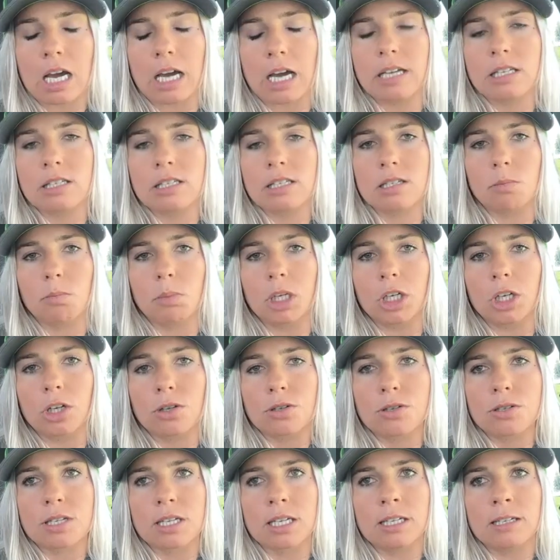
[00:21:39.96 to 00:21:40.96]
kinds of
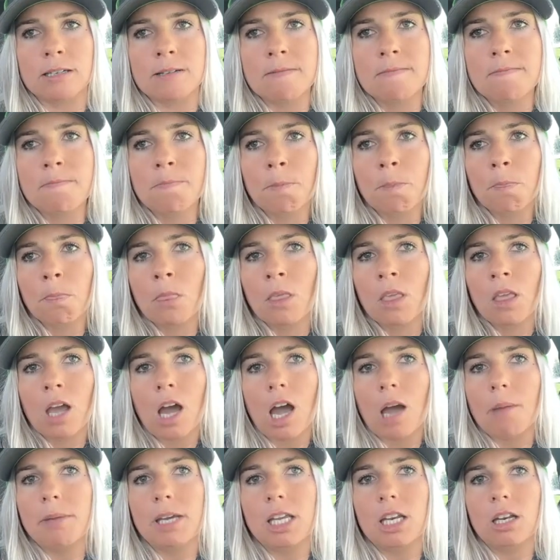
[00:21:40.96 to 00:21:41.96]
bills and
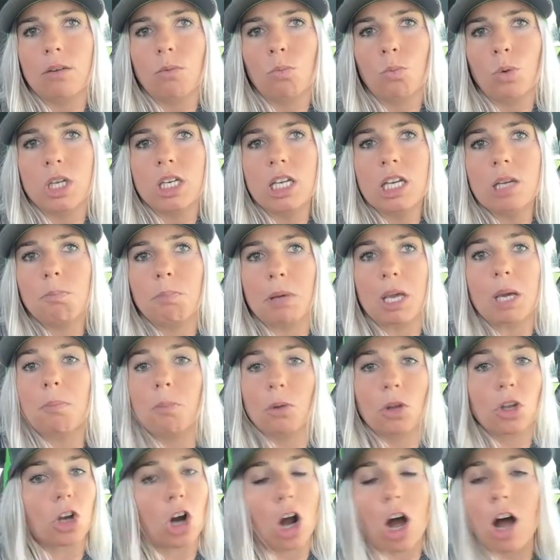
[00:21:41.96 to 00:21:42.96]
I mean, we need
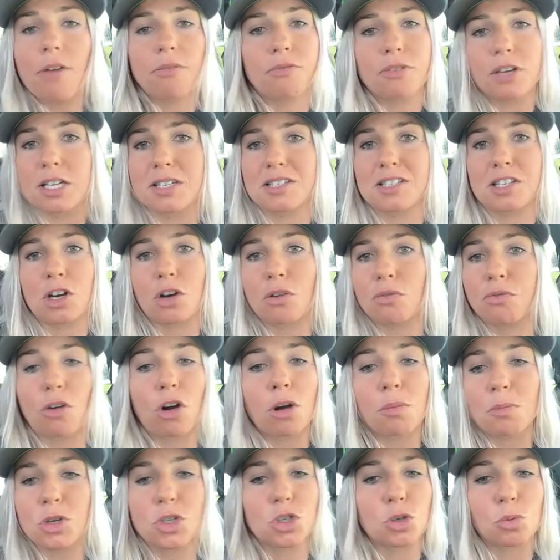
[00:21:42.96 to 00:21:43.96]
people in office that are
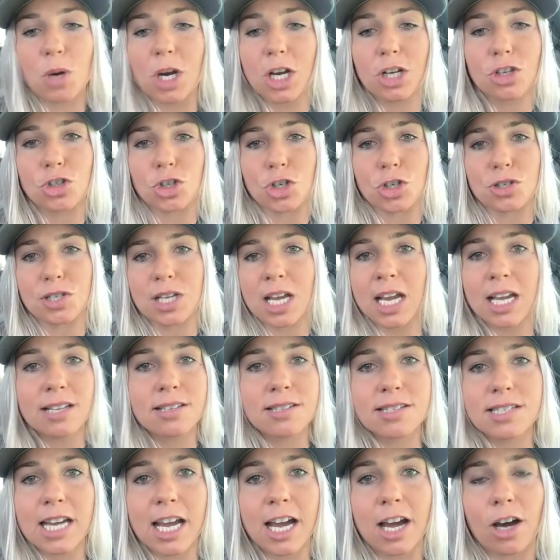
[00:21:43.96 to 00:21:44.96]
farmers and ranchers,
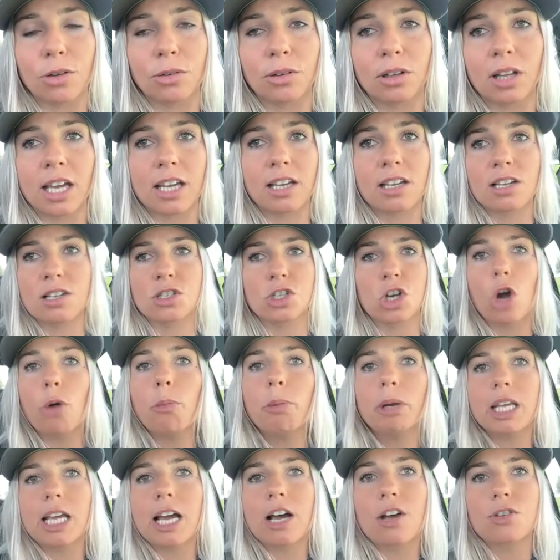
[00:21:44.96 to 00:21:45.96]
hands down, like cuz
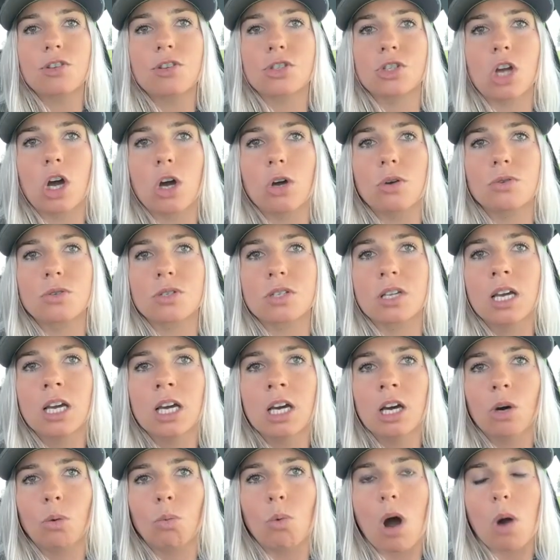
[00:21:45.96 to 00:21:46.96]
nobody else knows
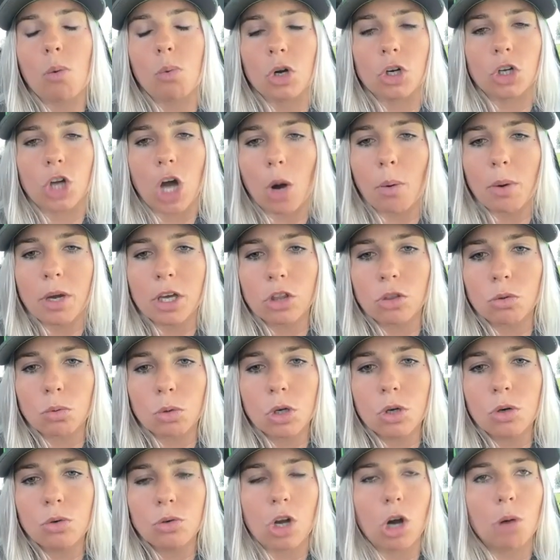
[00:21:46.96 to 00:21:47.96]
what we're going
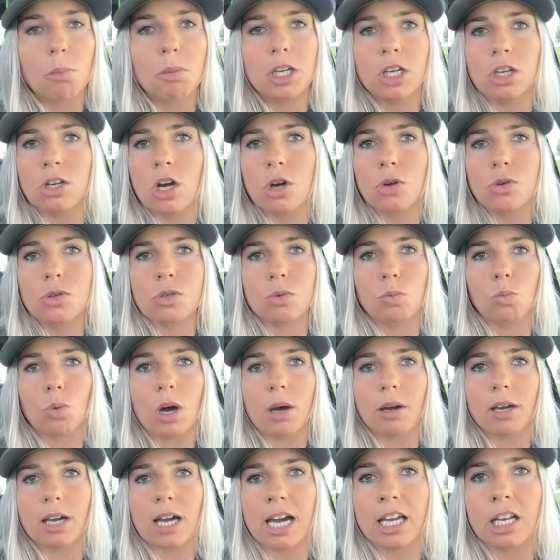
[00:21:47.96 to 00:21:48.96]
through. Nobody knows
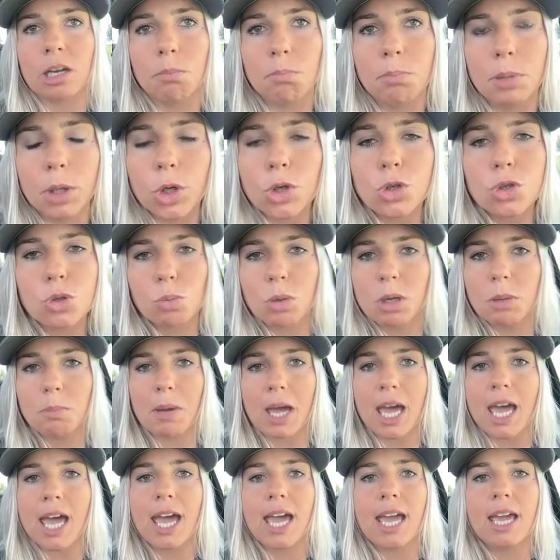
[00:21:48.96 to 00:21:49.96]
what kind of bills we
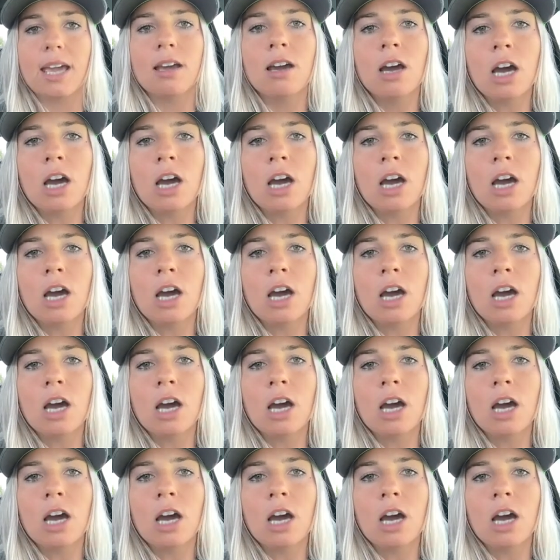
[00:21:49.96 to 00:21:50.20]
pay